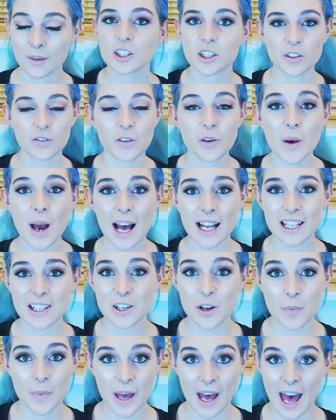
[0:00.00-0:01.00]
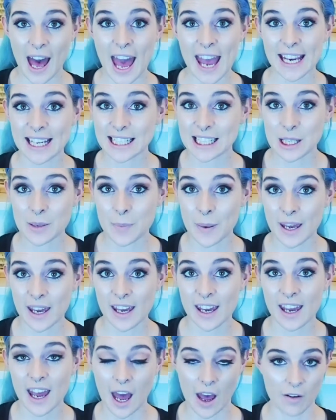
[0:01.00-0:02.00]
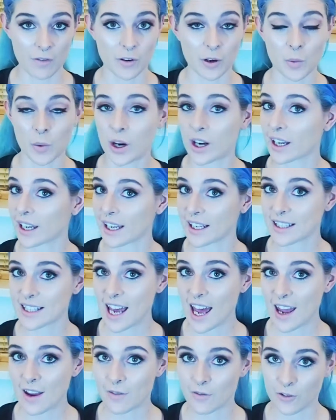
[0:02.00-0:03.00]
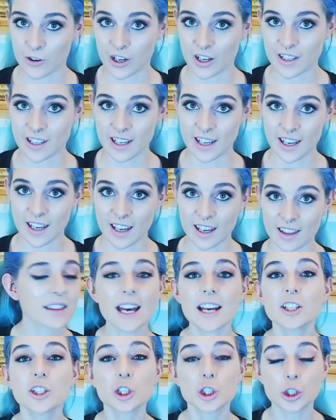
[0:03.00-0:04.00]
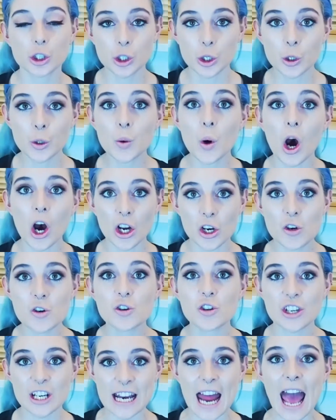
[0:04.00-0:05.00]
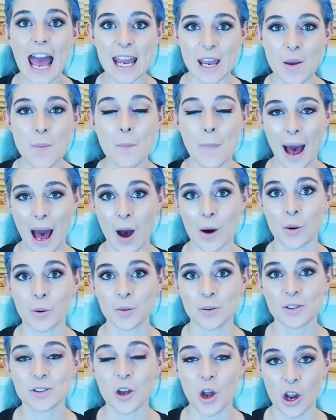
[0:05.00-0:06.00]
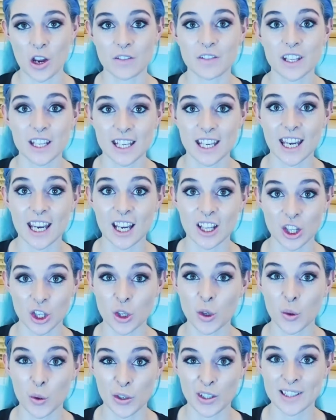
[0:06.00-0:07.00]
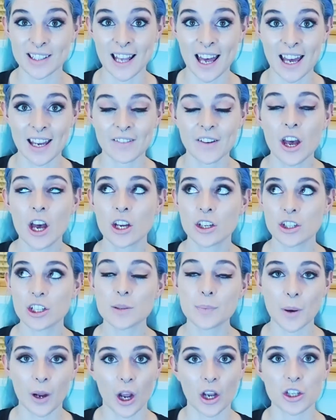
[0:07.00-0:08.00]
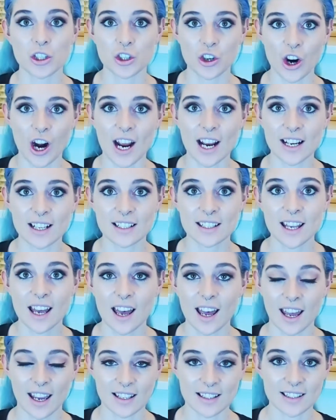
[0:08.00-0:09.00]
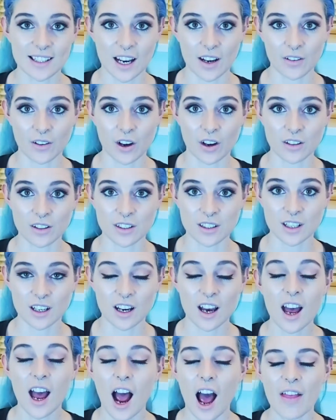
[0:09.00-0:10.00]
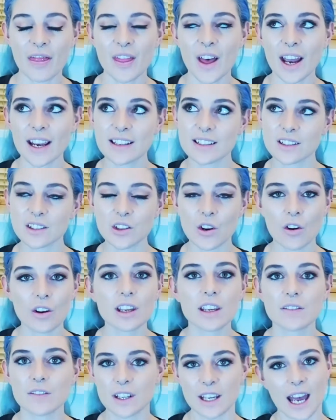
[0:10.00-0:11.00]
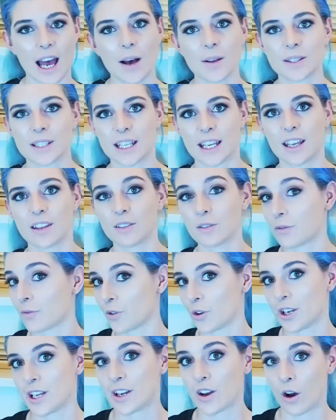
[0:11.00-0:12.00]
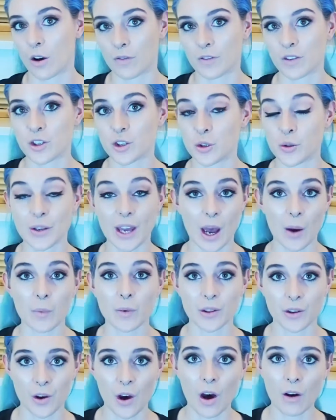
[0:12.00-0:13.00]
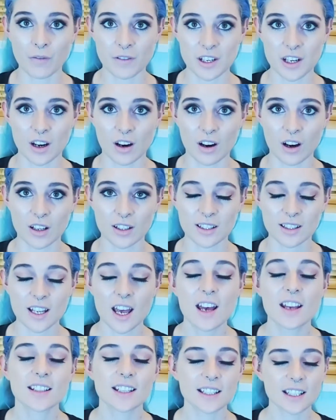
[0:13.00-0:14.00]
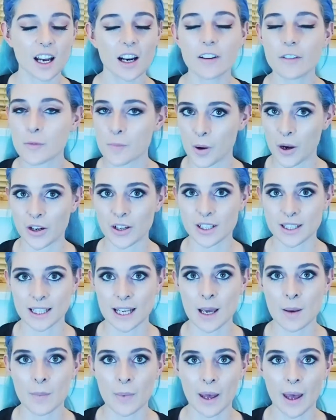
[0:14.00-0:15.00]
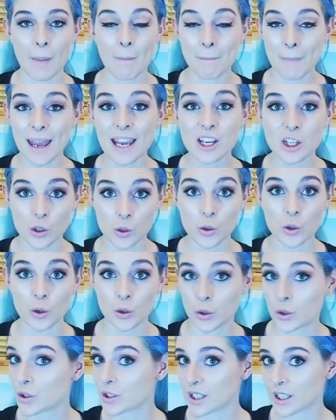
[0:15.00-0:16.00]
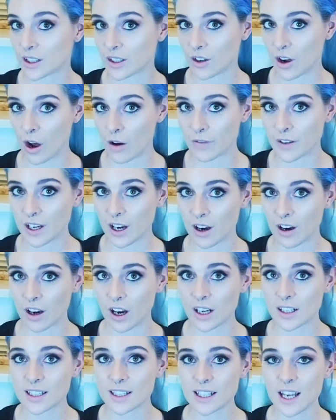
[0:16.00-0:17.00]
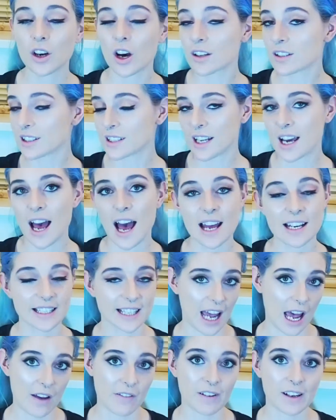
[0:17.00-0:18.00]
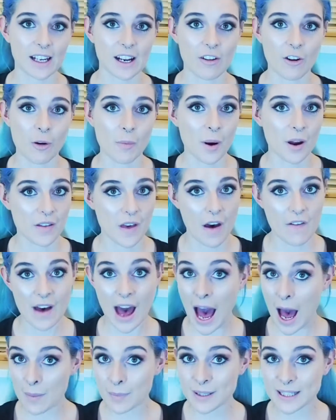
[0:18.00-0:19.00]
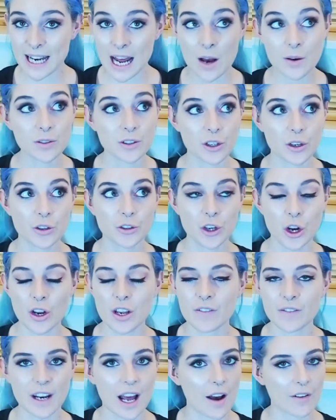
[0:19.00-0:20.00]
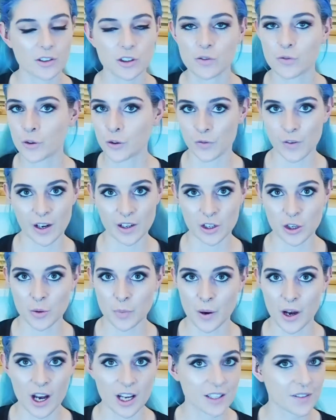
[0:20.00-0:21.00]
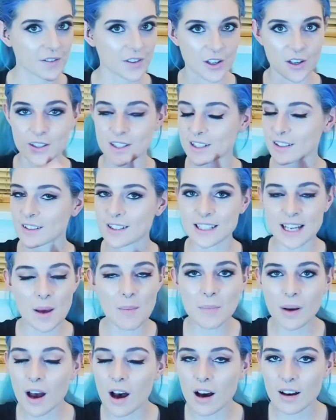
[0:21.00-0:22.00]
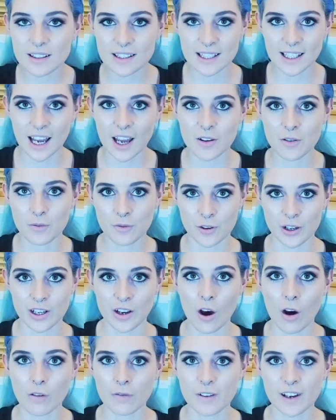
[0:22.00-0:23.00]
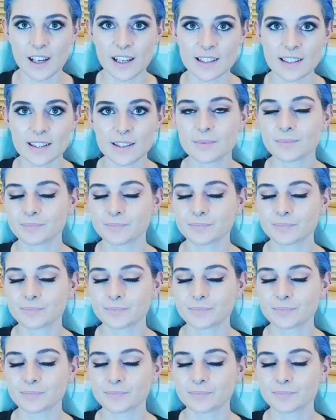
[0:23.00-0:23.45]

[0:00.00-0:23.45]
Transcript: So if you added up that 80p every working day for a year, that is £208 over the year that you could save just by going to Greggs instead of Costa. And that is not even counting in the free coffees you get with the coffee cards. That's kind of a bonus tip here. Make sure you're using the coffee cards. Costa and Caffè Nero both have apps now, so you don't even have to root around in your purse for those little stamp cards to get your free coffees.